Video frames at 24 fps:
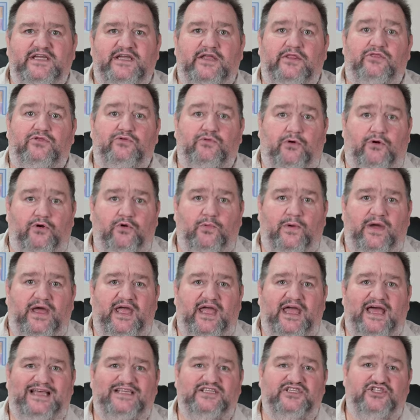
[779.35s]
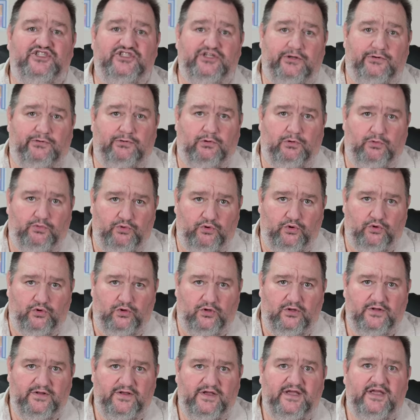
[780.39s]
and thrown away as a general
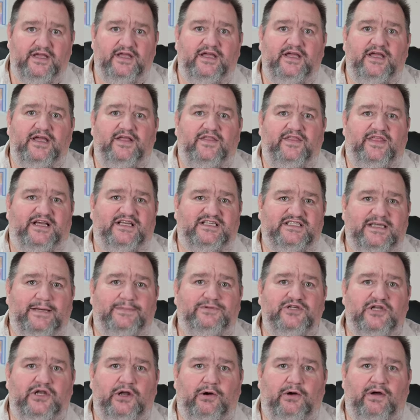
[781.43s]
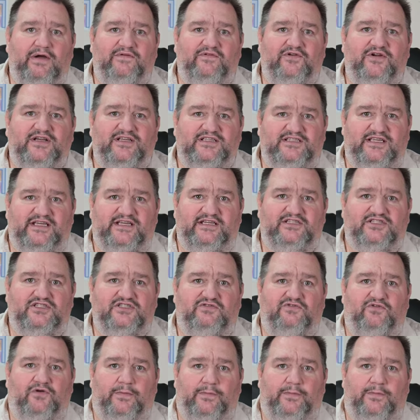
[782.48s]
rule. The exception, however, exists for